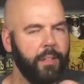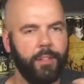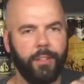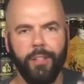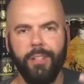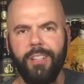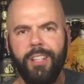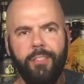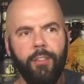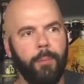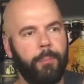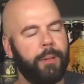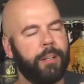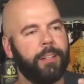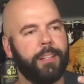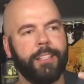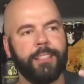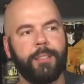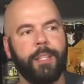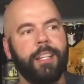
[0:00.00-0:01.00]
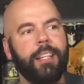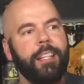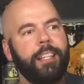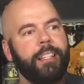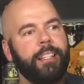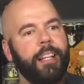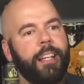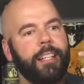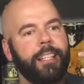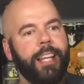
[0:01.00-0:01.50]
Good level of bitterness.
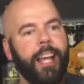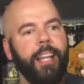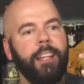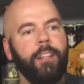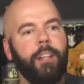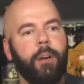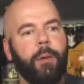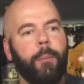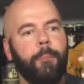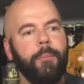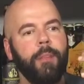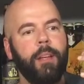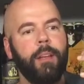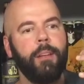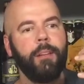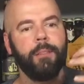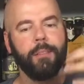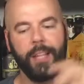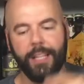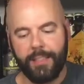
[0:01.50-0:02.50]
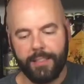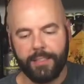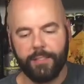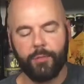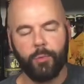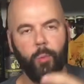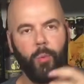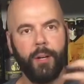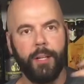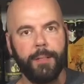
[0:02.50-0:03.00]
And again, though, like
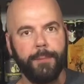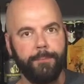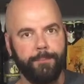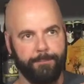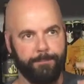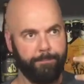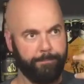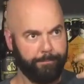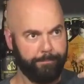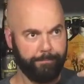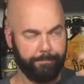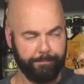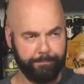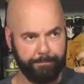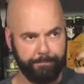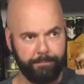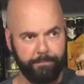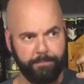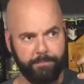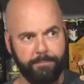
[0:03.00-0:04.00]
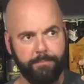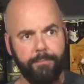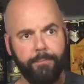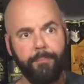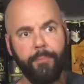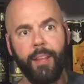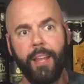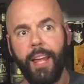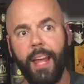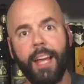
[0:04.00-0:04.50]
this one,
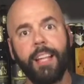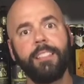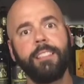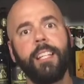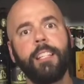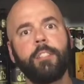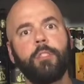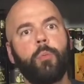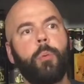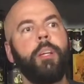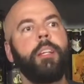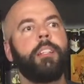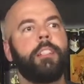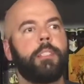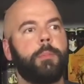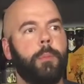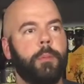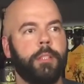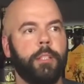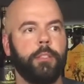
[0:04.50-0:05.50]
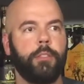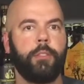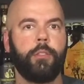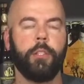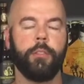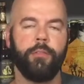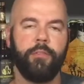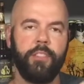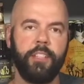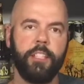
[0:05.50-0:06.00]
it has that sweetness, but
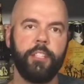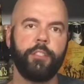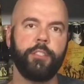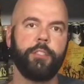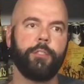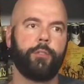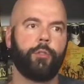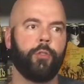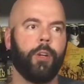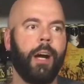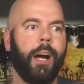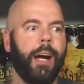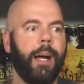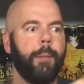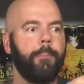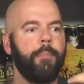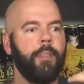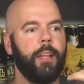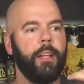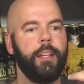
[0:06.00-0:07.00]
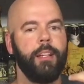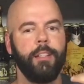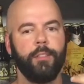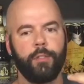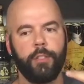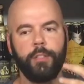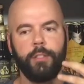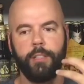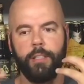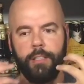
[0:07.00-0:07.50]
the finish is dry.
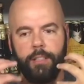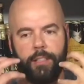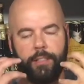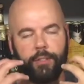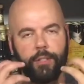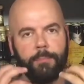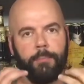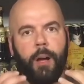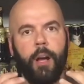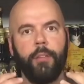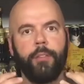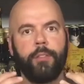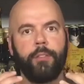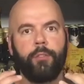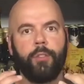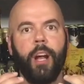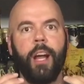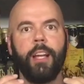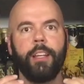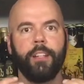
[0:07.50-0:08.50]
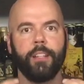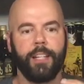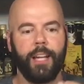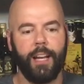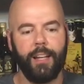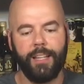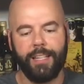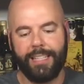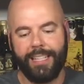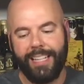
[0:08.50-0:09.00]
So as your mouth's drying, you're
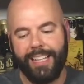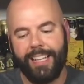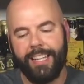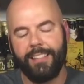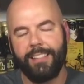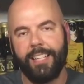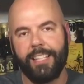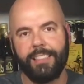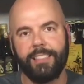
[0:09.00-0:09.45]
kind of like, oh, I'd